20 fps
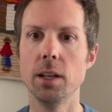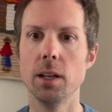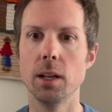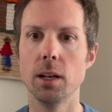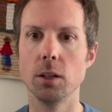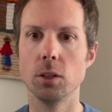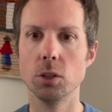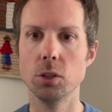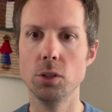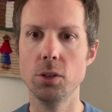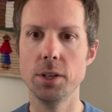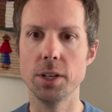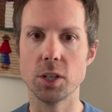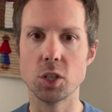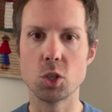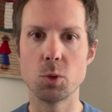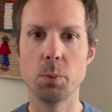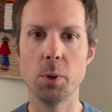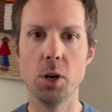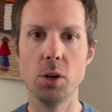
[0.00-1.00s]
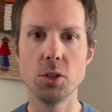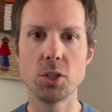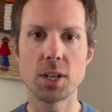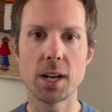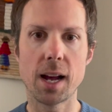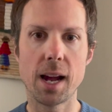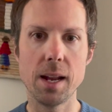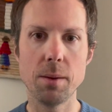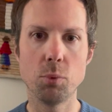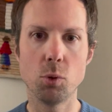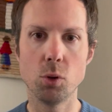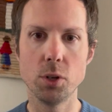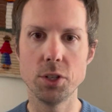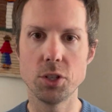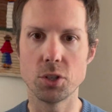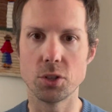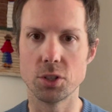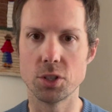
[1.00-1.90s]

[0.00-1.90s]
include exposed high points or